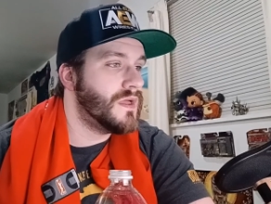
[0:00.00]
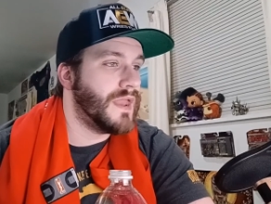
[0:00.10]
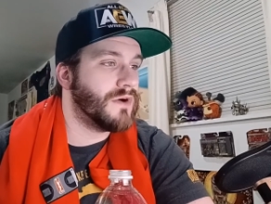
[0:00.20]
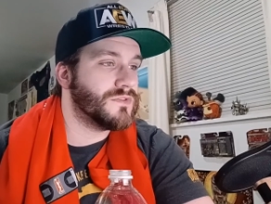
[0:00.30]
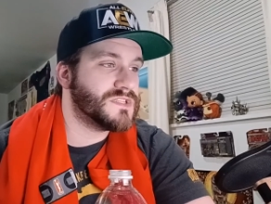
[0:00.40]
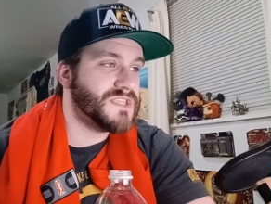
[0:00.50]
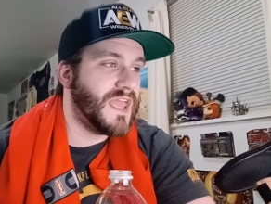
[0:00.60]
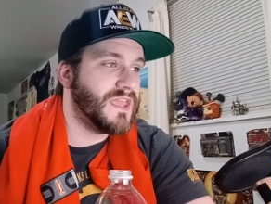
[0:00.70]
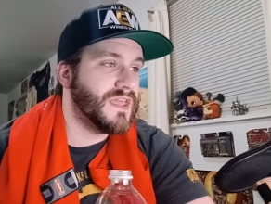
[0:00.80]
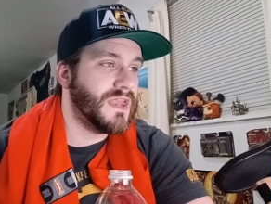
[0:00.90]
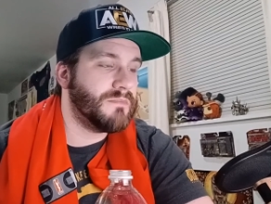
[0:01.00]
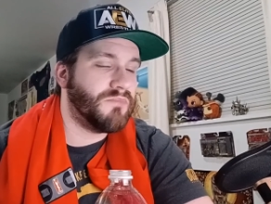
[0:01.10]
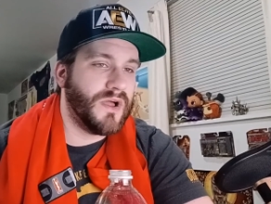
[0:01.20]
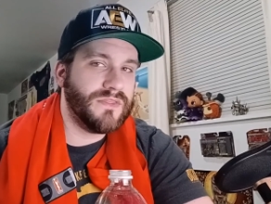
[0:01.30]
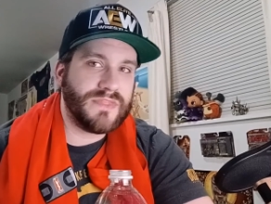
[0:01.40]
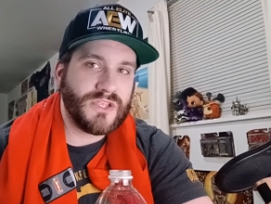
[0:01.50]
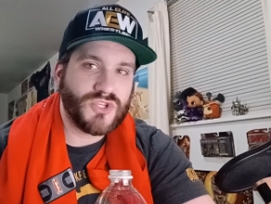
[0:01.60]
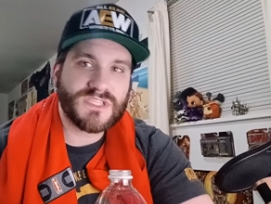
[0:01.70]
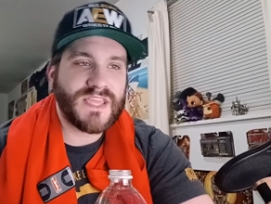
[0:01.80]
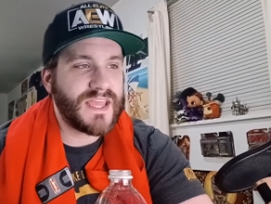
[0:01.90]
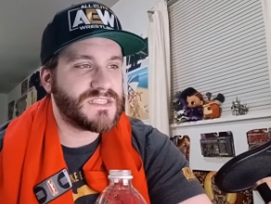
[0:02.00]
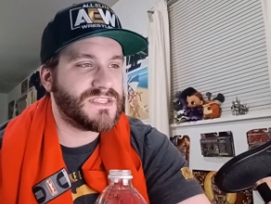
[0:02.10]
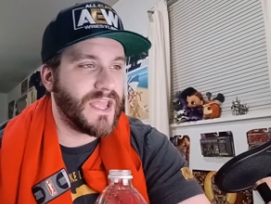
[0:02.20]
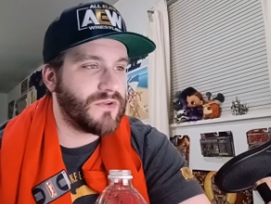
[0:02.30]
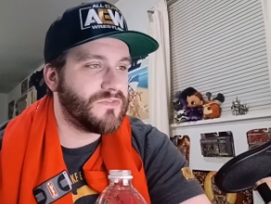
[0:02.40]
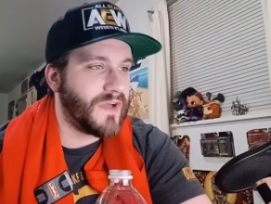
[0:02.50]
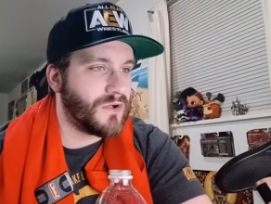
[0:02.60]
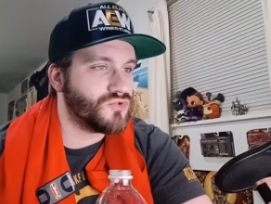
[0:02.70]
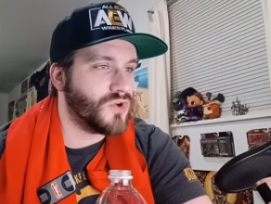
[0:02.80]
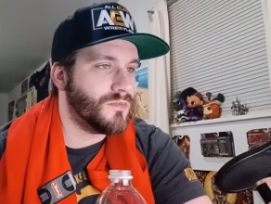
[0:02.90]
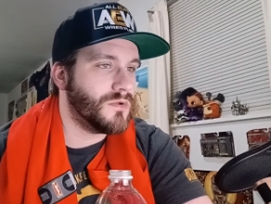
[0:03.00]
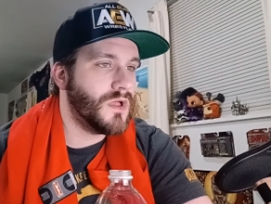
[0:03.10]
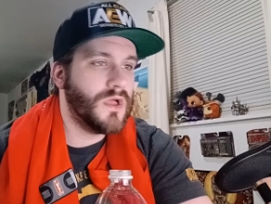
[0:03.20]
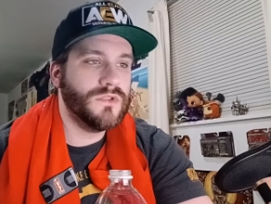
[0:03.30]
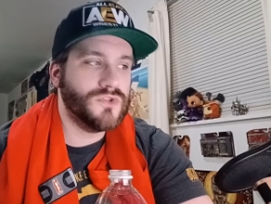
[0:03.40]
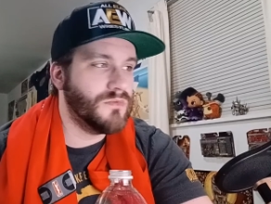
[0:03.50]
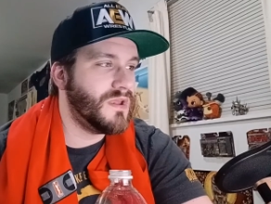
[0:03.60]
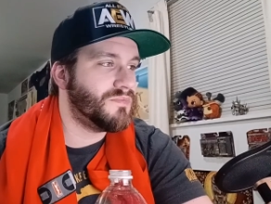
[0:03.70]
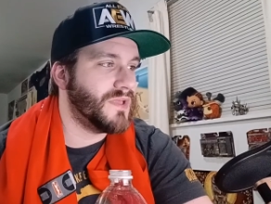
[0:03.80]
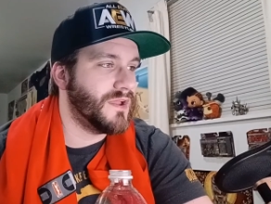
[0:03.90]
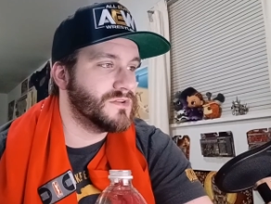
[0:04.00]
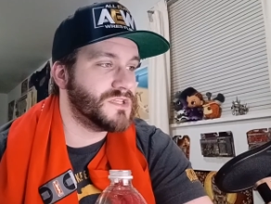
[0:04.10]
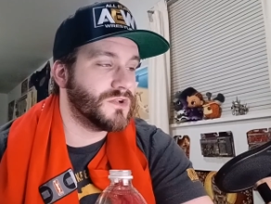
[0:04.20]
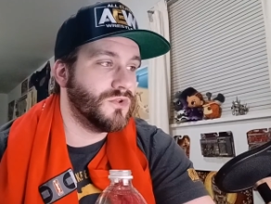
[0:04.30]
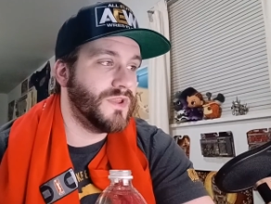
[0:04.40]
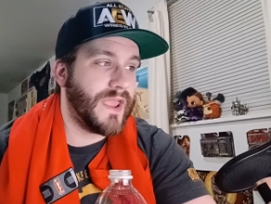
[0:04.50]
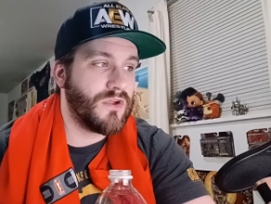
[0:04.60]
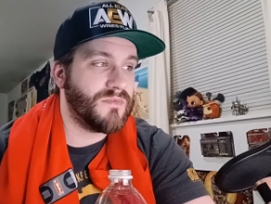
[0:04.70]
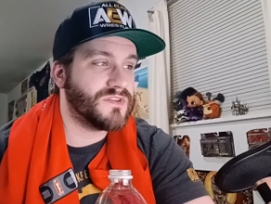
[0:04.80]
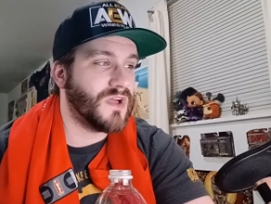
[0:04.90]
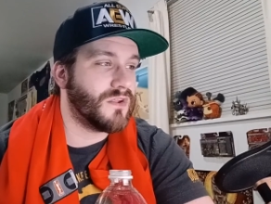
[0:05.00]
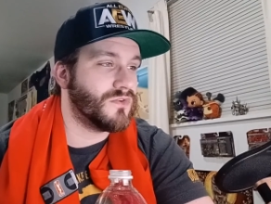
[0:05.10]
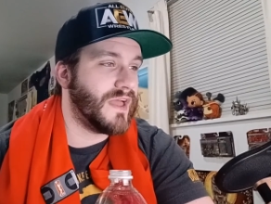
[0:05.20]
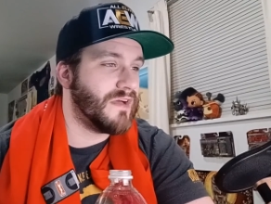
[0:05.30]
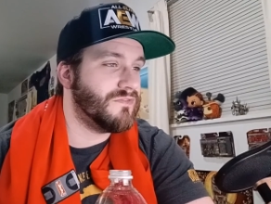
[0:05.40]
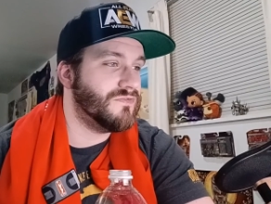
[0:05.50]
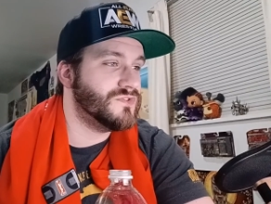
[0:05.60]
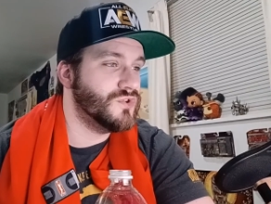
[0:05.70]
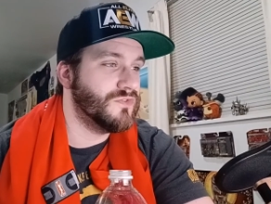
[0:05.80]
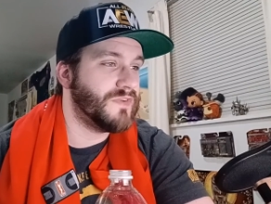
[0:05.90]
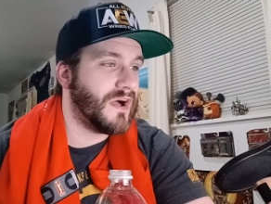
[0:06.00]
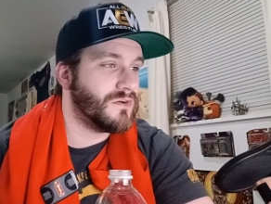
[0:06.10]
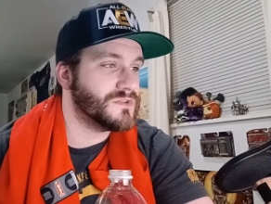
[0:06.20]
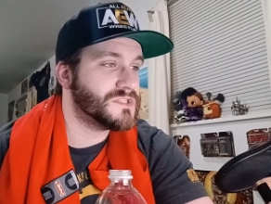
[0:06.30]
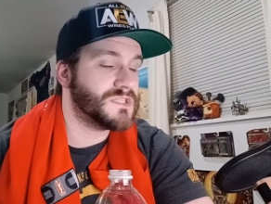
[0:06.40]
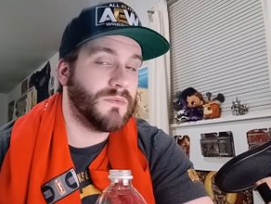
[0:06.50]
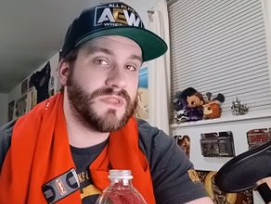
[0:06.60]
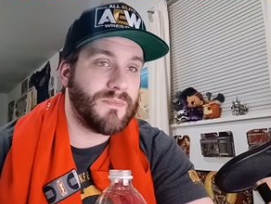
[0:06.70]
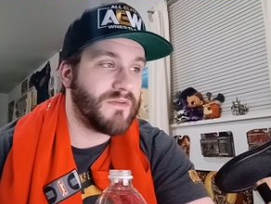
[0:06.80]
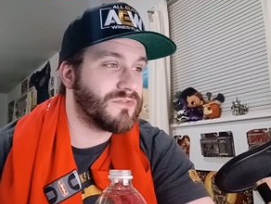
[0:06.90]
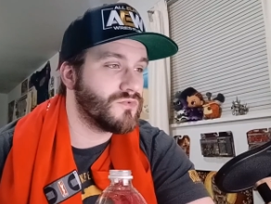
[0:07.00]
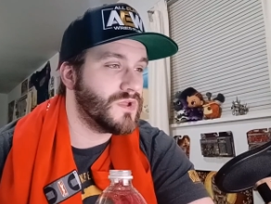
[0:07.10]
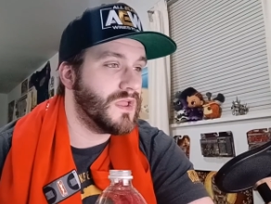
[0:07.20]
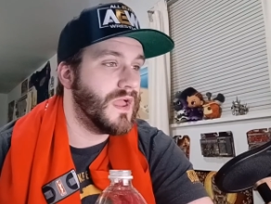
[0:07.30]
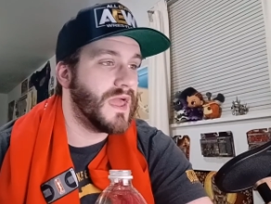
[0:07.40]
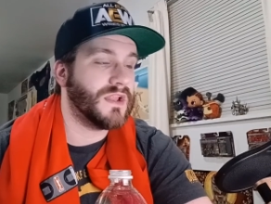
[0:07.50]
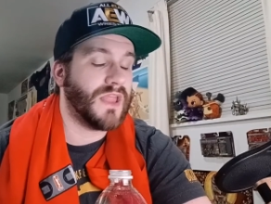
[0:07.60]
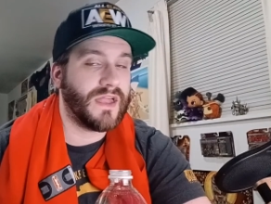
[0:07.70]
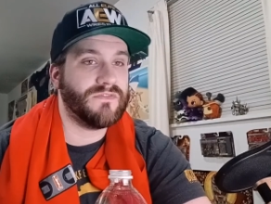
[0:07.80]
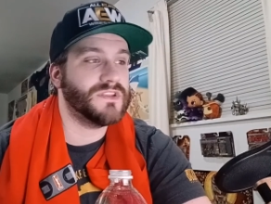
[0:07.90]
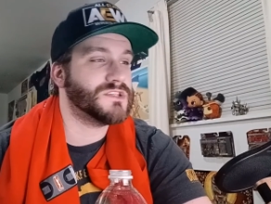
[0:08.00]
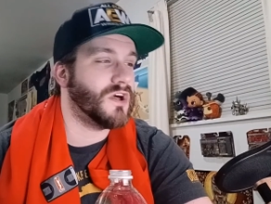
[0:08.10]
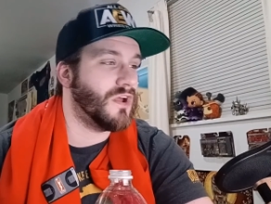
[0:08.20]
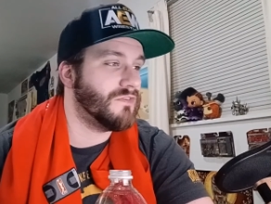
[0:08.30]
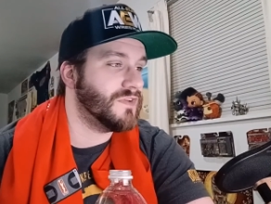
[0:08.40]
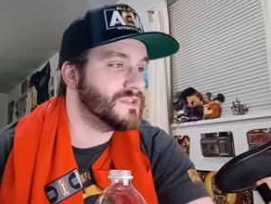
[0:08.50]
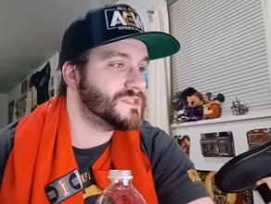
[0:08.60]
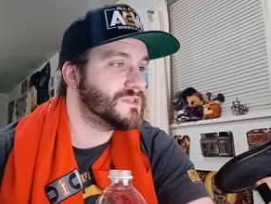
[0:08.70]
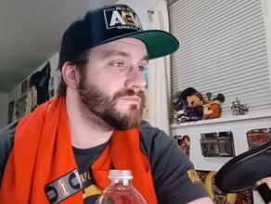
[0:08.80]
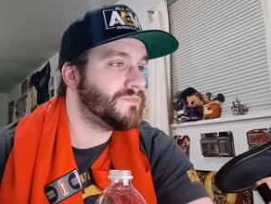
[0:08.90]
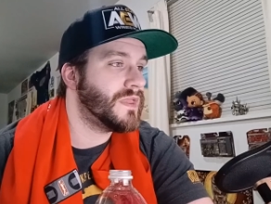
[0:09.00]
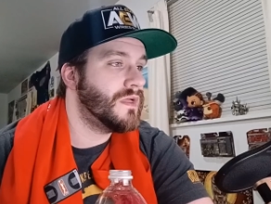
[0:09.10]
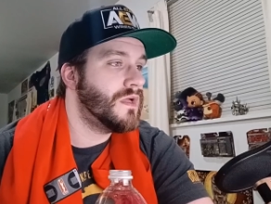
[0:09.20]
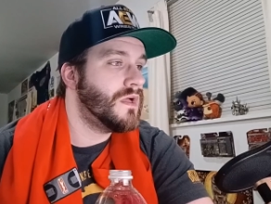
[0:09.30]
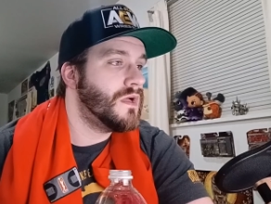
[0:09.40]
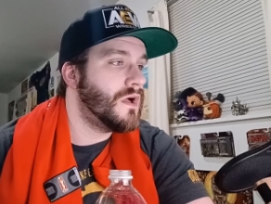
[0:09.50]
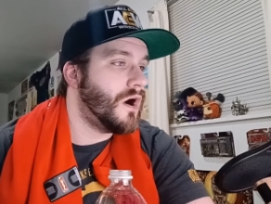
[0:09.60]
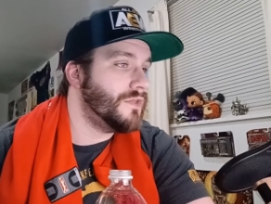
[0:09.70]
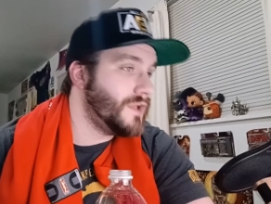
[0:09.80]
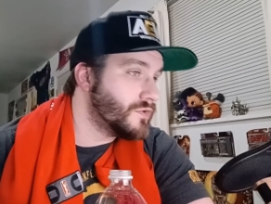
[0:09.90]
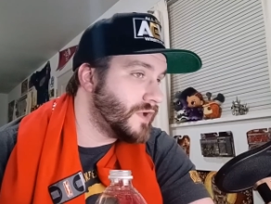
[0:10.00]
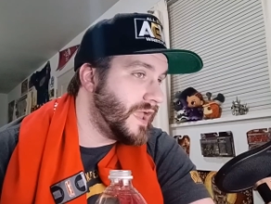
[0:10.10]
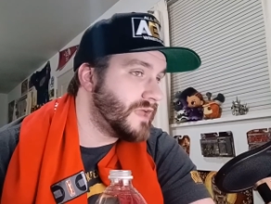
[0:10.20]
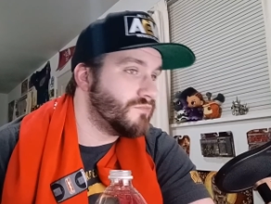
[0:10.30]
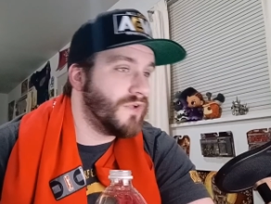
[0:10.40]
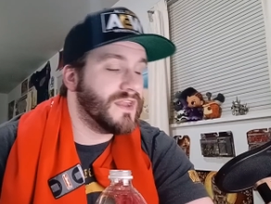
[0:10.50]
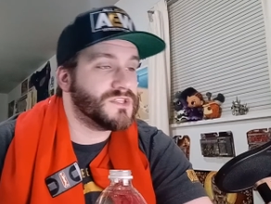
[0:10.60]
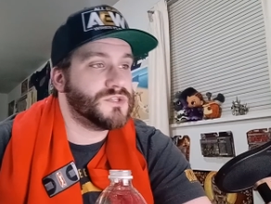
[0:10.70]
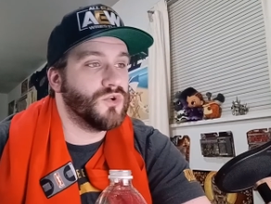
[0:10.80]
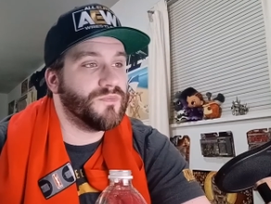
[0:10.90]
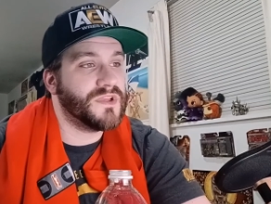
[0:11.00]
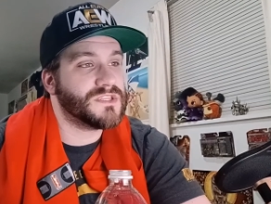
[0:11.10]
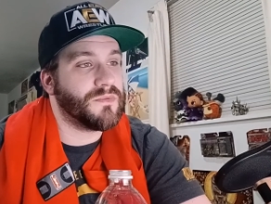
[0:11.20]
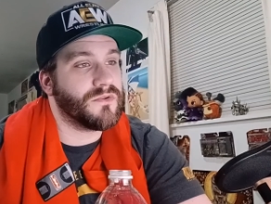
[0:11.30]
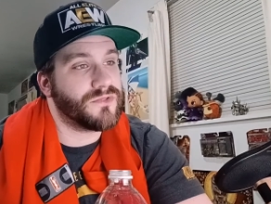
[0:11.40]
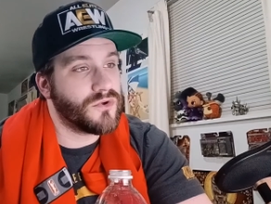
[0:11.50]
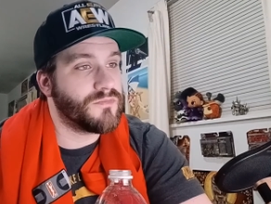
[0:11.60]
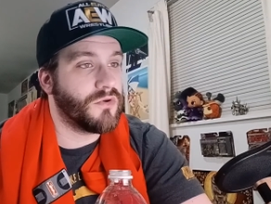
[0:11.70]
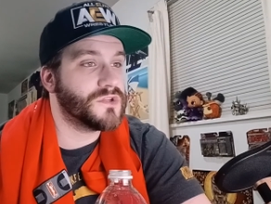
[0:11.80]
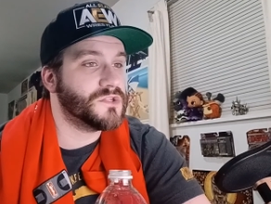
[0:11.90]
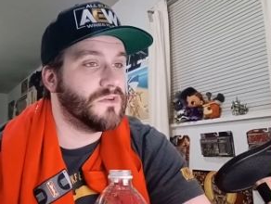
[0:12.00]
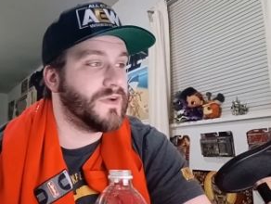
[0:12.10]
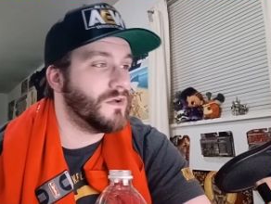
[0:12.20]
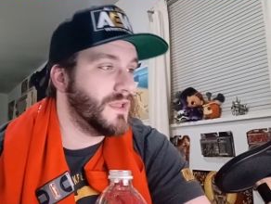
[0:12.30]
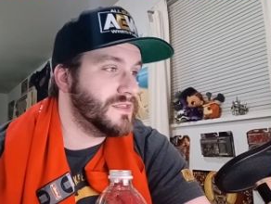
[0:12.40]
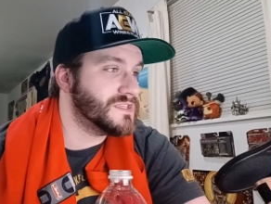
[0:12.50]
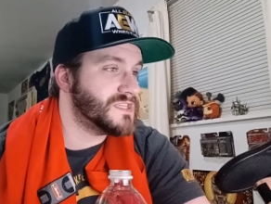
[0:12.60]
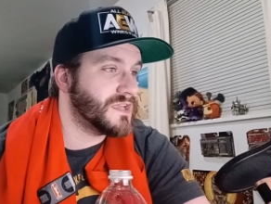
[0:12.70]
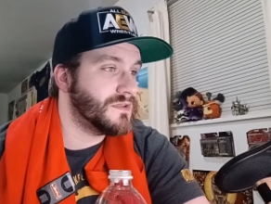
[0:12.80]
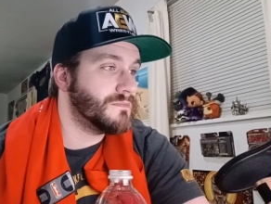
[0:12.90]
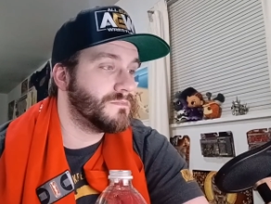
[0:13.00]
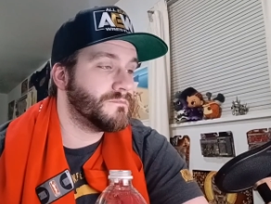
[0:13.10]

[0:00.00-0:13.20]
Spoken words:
Now, they're staying in it, but they just can't stay out of foul trouble. Too many players, including Aari McDonald, have 2 fouls, some of them have 3, and a lot of it is on offense. On the other hand, Breanna Stewart picks up her 3rd personal foul late in the second.